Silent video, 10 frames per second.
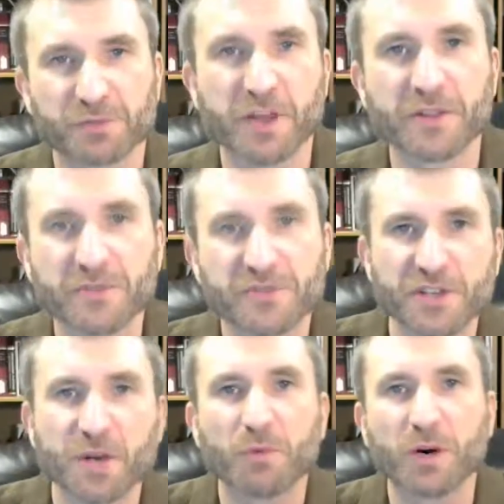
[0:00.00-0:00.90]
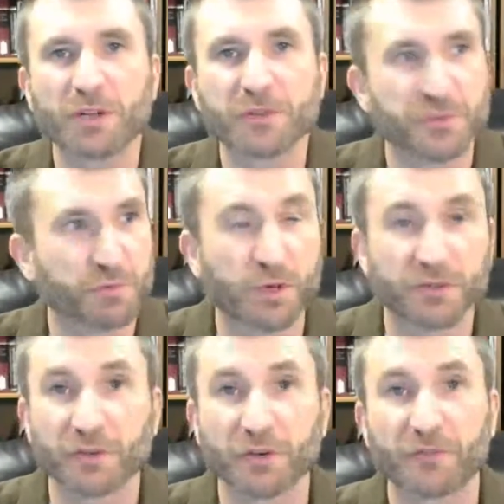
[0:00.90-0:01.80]
whether you're someone who's
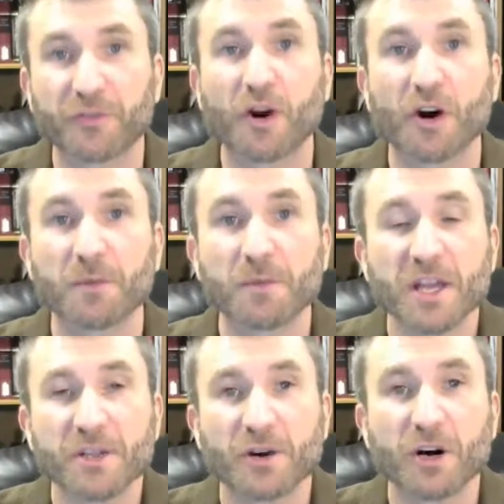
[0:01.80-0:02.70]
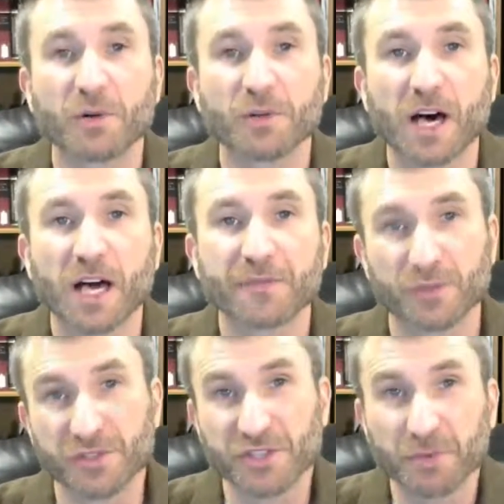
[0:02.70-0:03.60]
worked on a farm your whole life
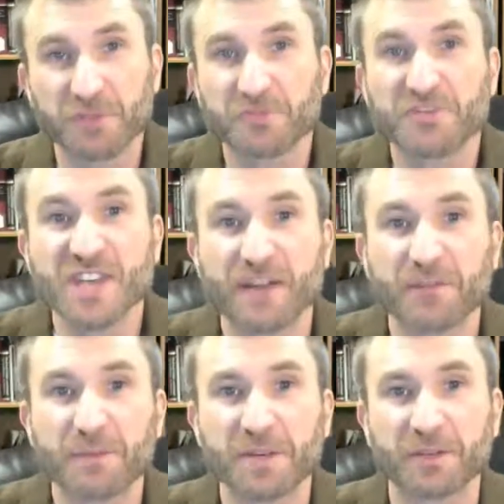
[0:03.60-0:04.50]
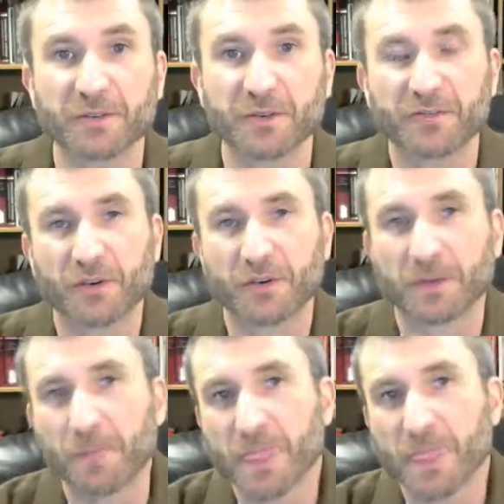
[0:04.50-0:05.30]
or someone who's never been on a farm.